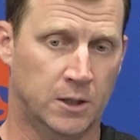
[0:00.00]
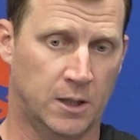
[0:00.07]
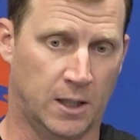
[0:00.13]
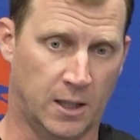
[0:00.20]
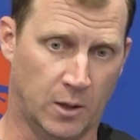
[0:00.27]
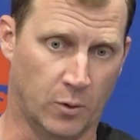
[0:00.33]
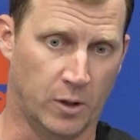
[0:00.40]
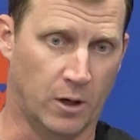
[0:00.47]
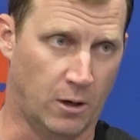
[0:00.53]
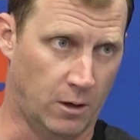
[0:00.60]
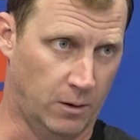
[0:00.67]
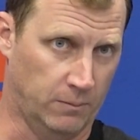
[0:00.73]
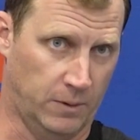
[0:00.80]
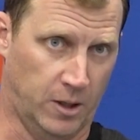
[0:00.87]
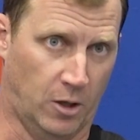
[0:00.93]
And here we
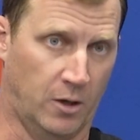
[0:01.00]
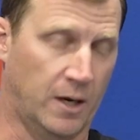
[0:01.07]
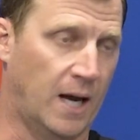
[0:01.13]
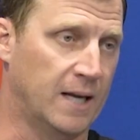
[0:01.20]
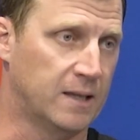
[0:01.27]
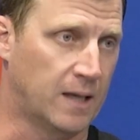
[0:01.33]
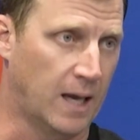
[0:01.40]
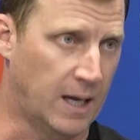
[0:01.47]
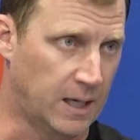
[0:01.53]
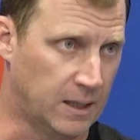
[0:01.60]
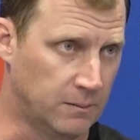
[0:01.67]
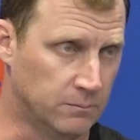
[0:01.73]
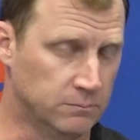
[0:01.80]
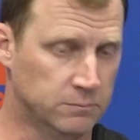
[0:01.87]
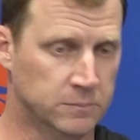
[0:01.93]
are in our ninth
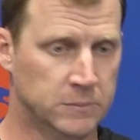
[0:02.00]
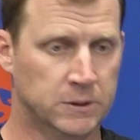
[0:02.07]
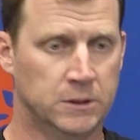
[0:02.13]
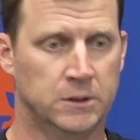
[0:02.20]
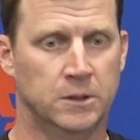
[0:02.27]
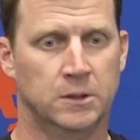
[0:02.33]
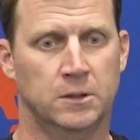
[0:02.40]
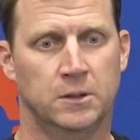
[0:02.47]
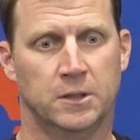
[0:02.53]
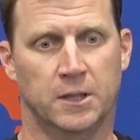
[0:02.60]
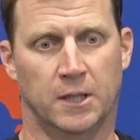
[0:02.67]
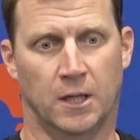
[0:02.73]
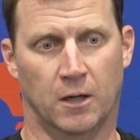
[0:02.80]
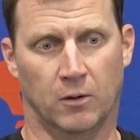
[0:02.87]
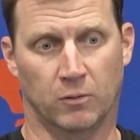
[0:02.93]
game. You
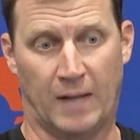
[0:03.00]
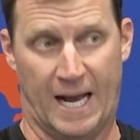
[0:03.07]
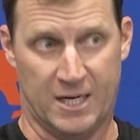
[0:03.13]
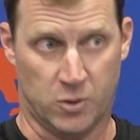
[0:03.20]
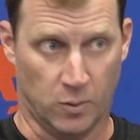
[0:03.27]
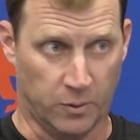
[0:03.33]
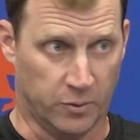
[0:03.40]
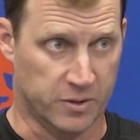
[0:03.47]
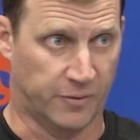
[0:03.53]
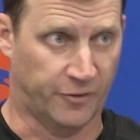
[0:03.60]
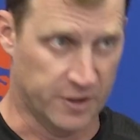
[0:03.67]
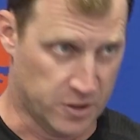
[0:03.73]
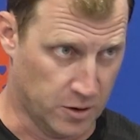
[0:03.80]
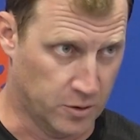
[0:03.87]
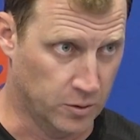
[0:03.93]
know, last week was
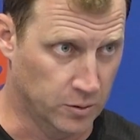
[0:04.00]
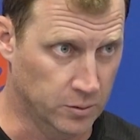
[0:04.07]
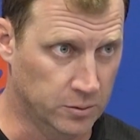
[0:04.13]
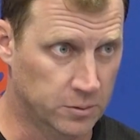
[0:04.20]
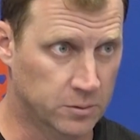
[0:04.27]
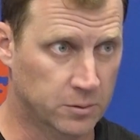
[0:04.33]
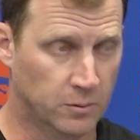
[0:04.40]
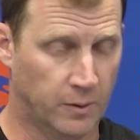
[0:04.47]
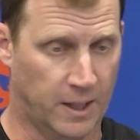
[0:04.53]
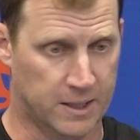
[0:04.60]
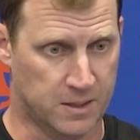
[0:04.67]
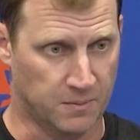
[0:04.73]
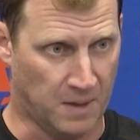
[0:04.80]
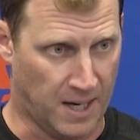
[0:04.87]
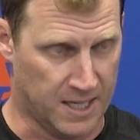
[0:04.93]
physical. We had
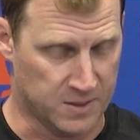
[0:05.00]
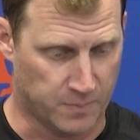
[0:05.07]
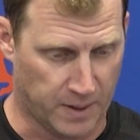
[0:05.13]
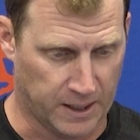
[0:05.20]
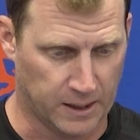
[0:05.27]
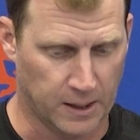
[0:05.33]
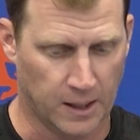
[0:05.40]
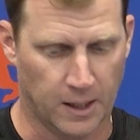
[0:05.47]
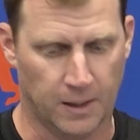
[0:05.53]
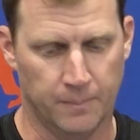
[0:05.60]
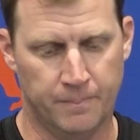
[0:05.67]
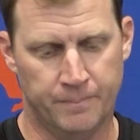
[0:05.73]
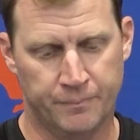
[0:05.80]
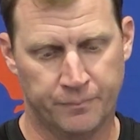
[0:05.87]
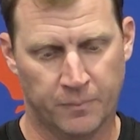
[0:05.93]
some guys banged up,
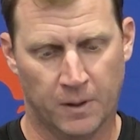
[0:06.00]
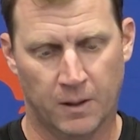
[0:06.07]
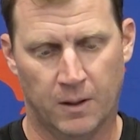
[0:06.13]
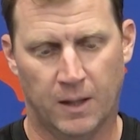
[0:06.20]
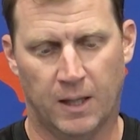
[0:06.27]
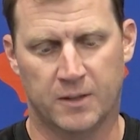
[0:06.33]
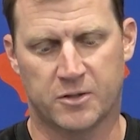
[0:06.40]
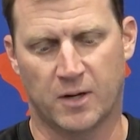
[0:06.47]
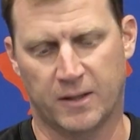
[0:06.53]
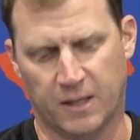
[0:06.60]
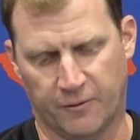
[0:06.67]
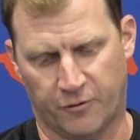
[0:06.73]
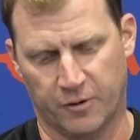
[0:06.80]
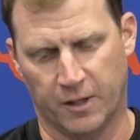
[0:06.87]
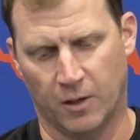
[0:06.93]
and so I
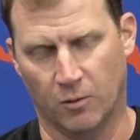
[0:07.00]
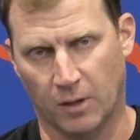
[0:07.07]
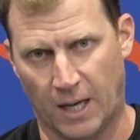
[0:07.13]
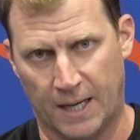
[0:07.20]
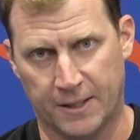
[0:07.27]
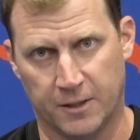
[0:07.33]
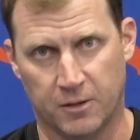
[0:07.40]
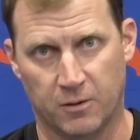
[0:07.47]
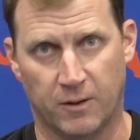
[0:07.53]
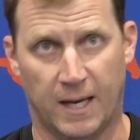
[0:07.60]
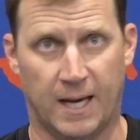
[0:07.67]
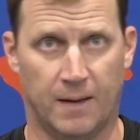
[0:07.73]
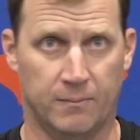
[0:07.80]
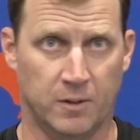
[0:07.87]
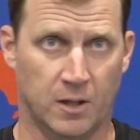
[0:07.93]
think for the O line to do
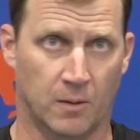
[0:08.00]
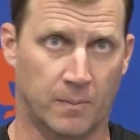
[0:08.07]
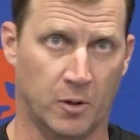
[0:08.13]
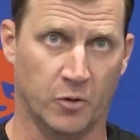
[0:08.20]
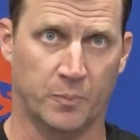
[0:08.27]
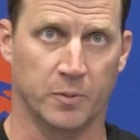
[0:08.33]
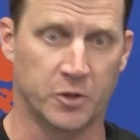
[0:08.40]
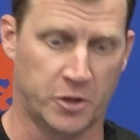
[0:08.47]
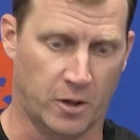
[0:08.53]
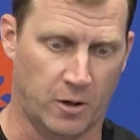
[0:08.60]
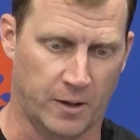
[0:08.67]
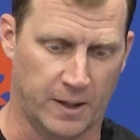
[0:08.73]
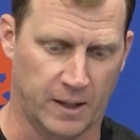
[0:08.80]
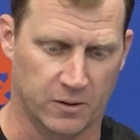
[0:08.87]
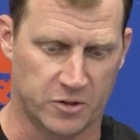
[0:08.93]
that, you know, both Brashard
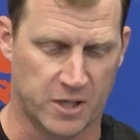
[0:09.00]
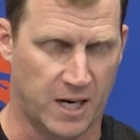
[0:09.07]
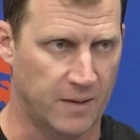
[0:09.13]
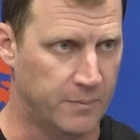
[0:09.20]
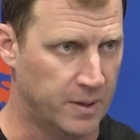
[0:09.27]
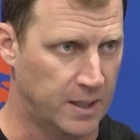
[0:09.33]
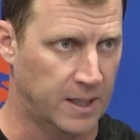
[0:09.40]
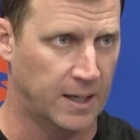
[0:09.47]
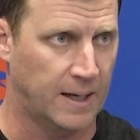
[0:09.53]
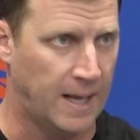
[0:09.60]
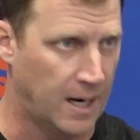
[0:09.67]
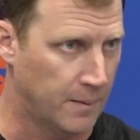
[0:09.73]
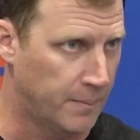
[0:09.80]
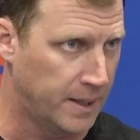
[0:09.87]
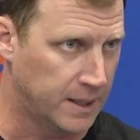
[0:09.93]
and LJ have been in and
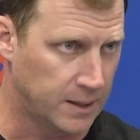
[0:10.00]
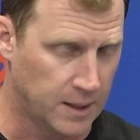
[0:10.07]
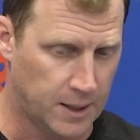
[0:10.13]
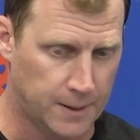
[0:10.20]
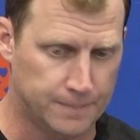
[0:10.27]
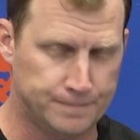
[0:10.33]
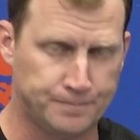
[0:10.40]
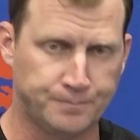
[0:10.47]
out of banged up.